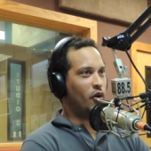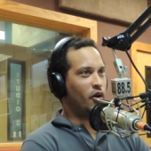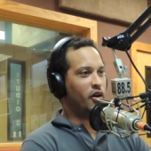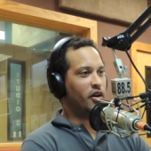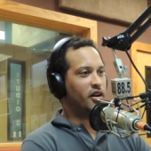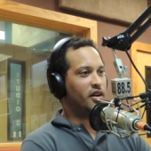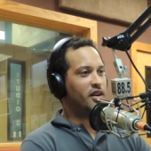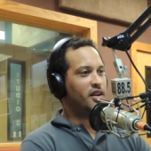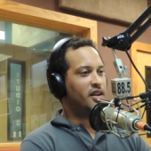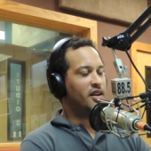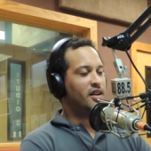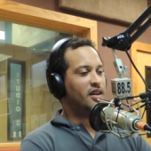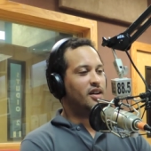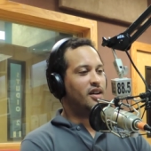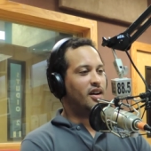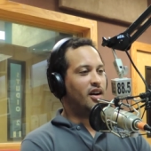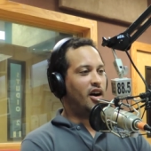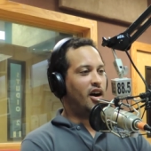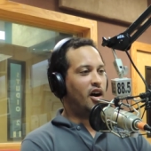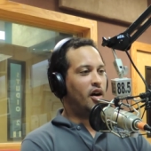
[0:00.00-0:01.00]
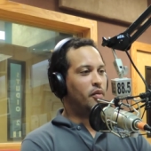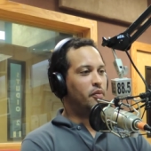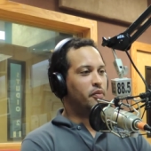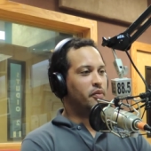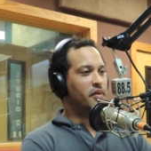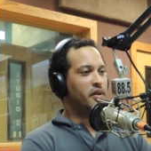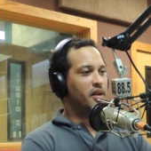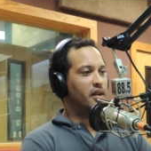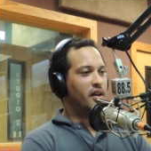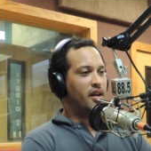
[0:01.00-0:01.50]
or
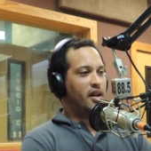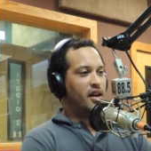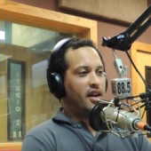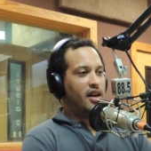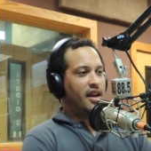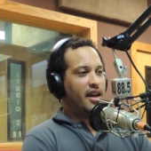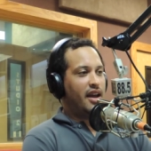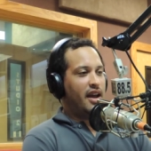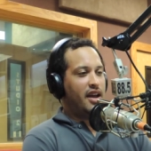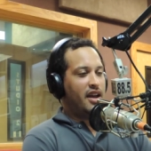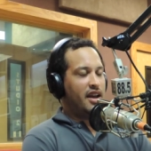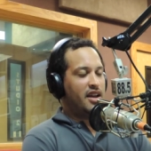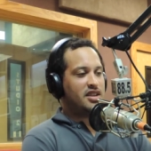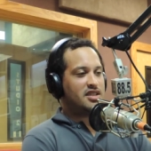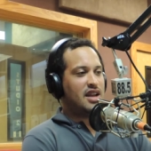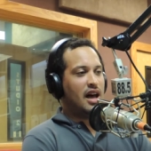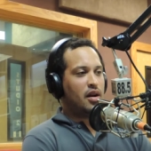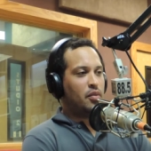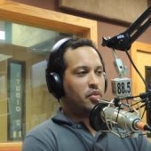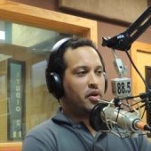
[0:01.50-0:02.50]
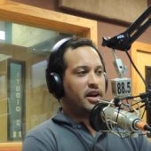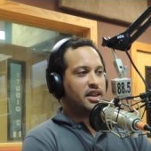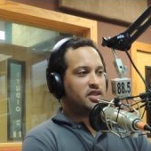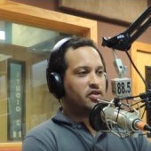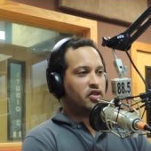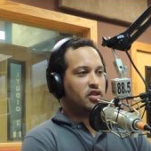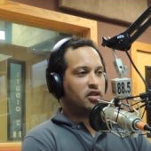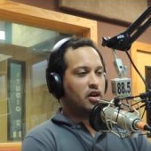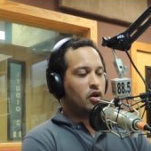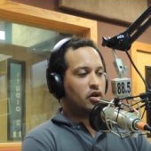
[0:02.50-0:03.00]
um, it, it's not a
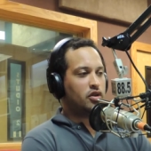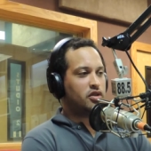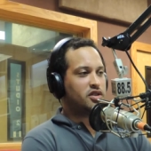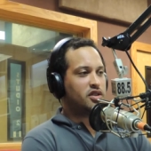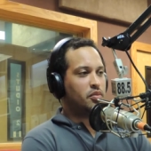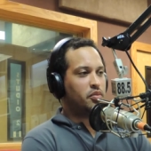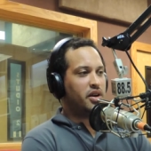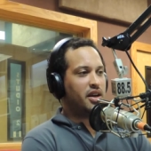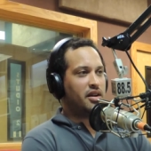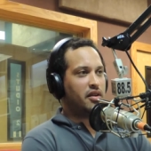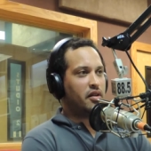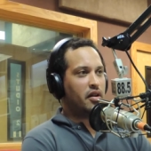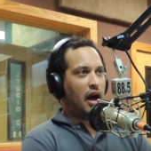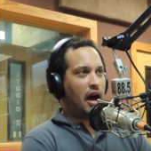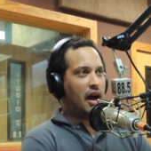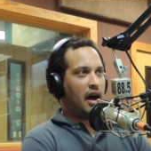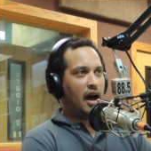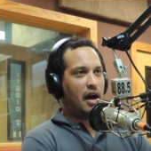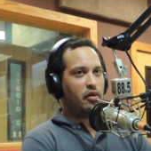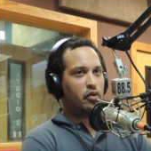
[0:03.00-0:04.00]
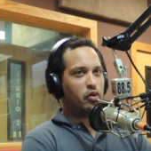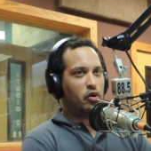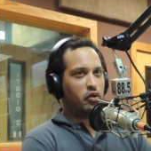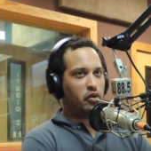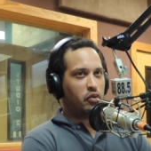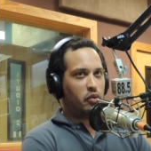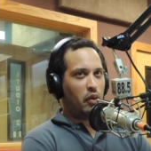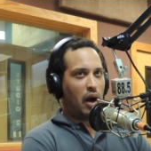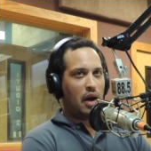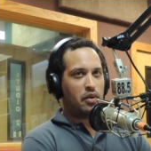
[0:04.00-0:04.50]
place for locals to be. I
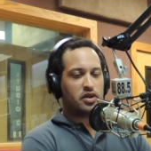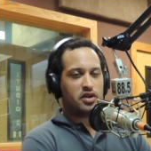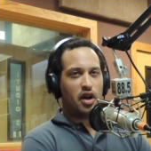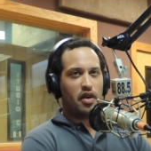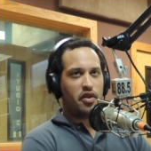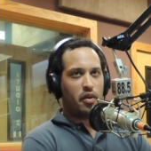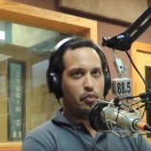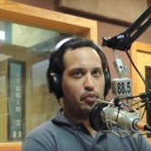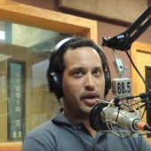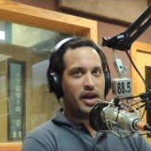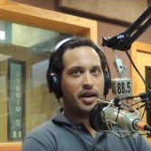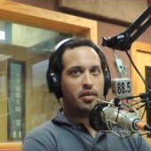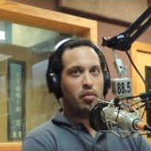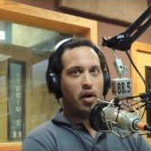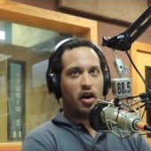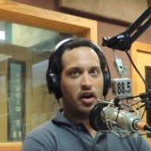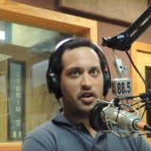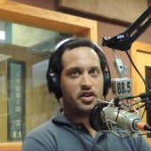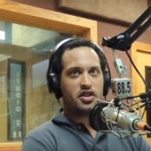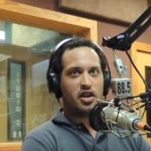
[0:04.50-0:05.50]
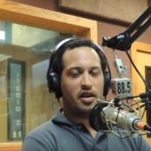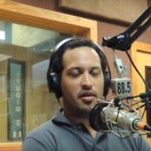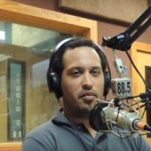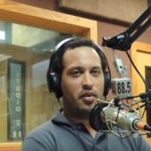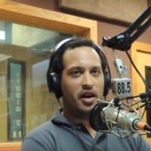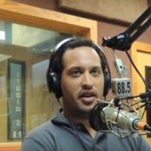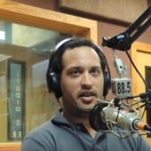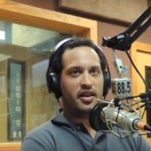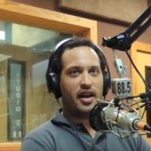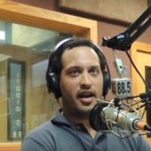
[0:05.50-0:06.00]
I was on the big march on
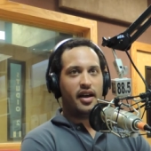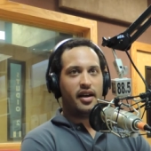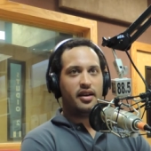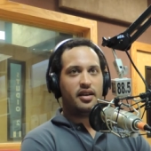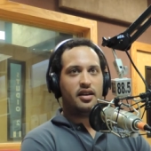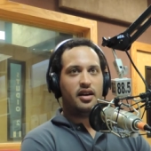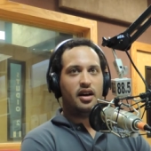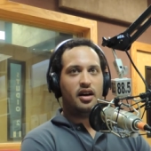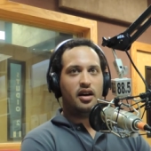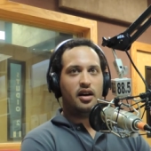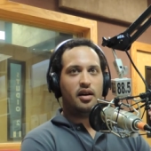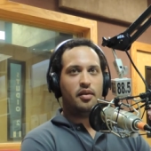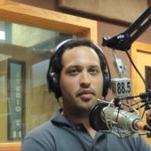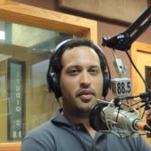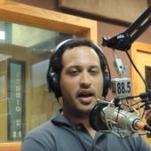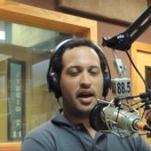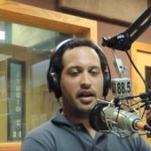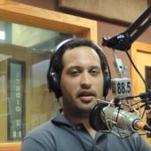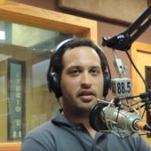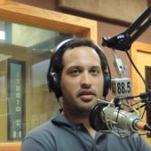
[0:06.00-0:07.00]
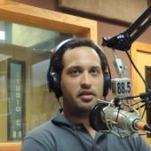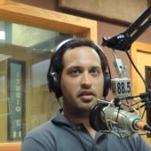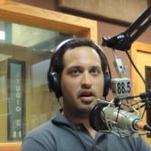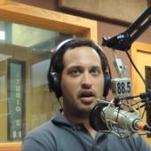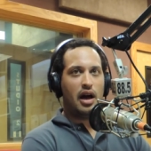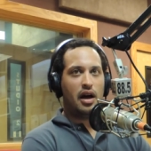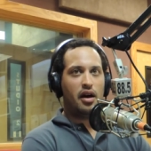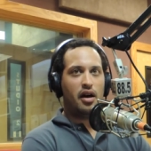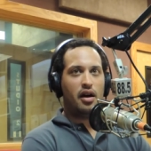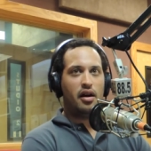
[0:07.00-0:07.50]
Monday um, and
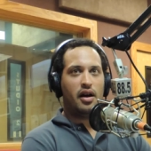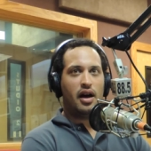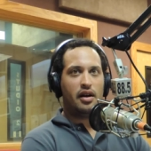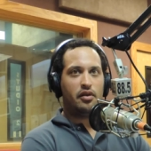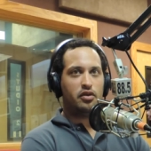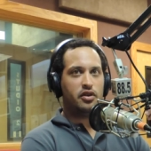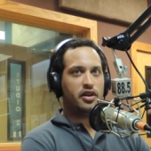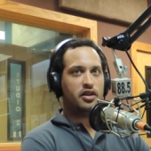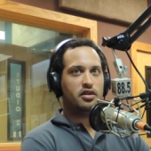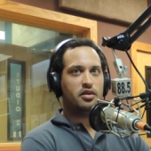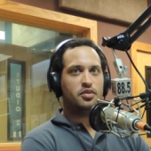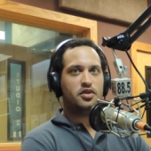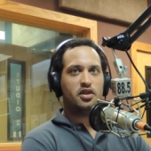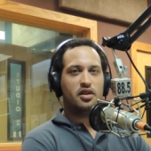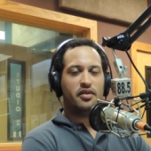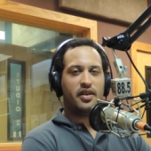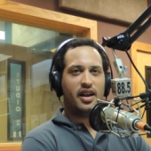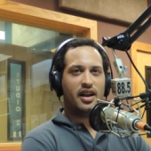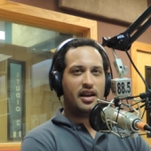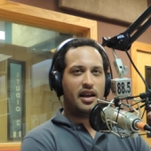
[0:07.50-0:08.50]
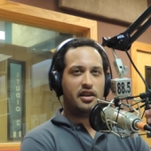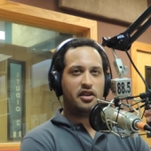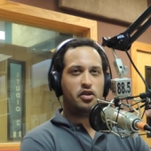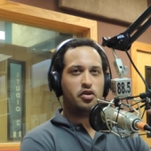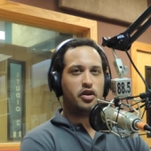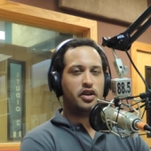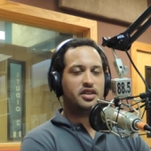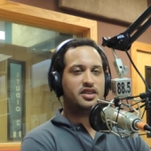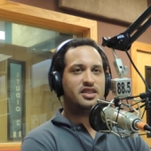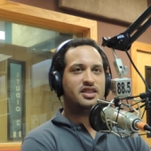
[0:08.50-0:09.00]
uh, legal observing, and, and
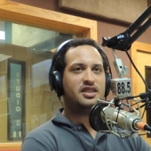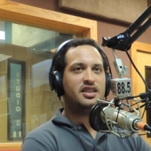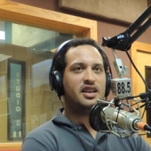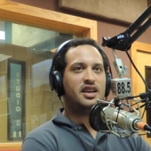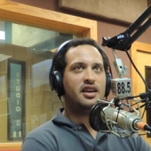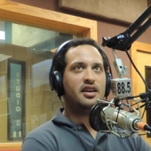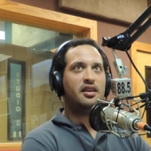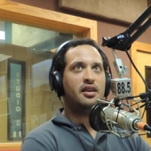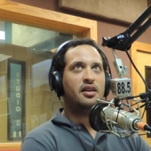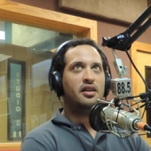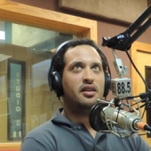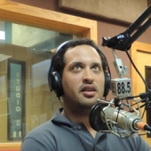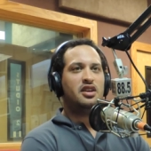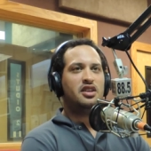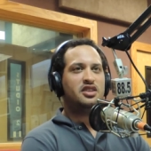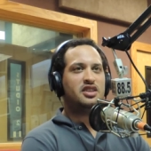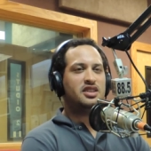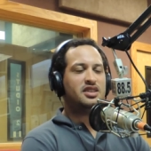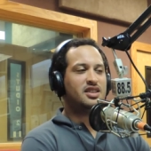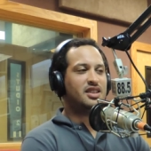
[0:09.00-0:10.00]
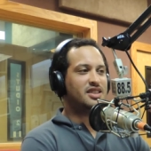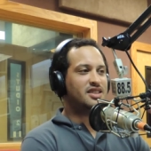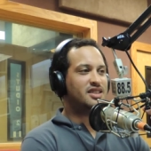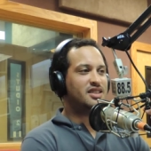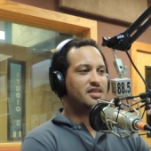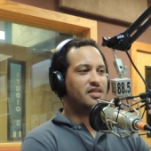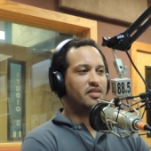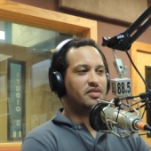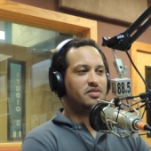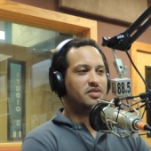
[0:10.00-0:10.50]
you could see just a
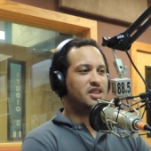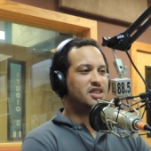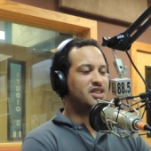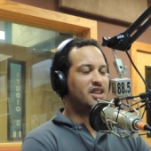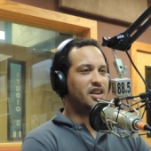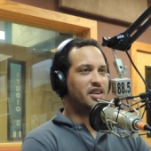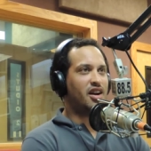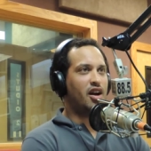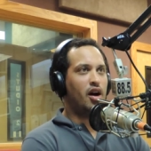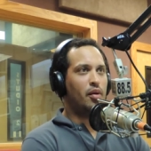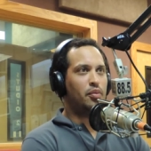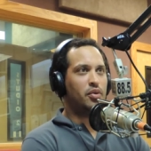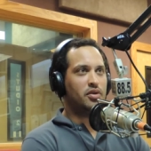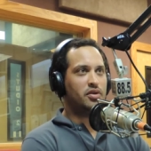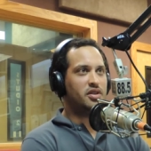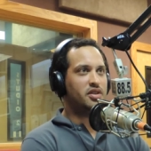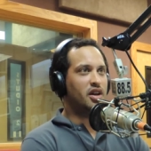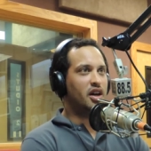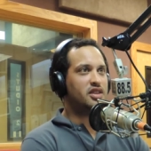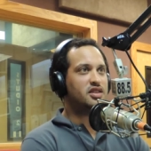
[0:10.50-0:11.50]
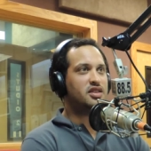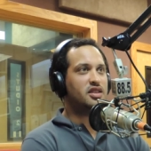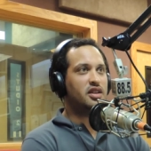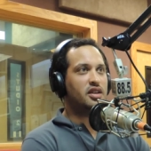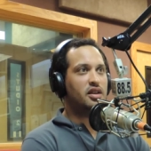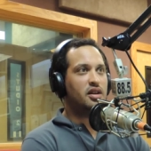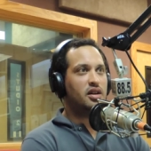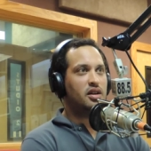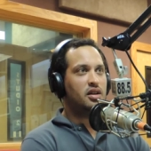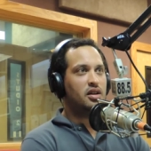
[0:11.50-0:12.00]
just a couple
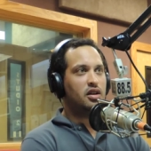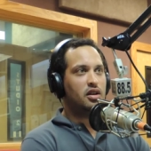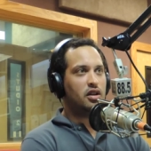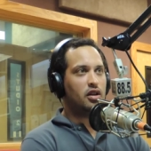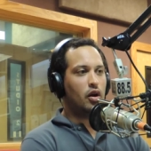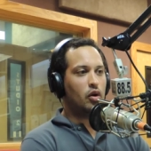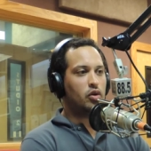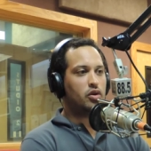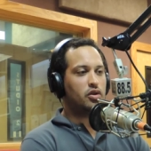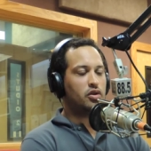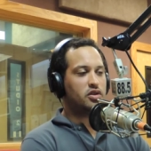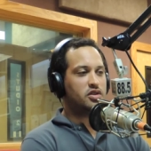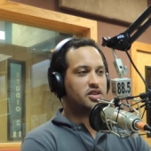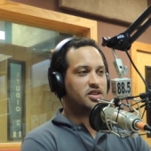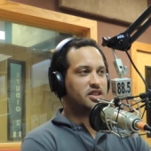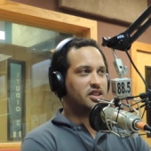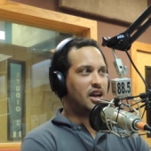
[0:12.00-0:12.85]
dozen locals